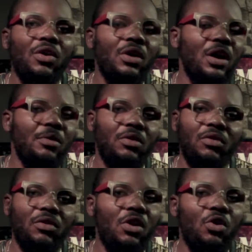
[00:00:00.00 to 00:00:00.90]

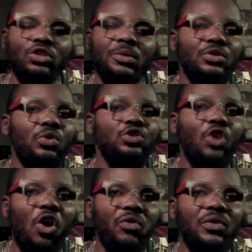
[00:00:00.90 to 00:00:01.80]
wrong or something
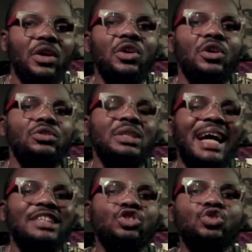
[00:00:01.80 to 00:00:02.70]
goes off, you
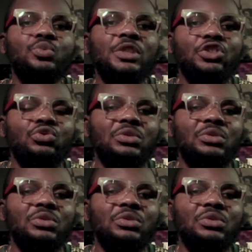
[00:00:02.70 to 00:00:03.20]
can switch to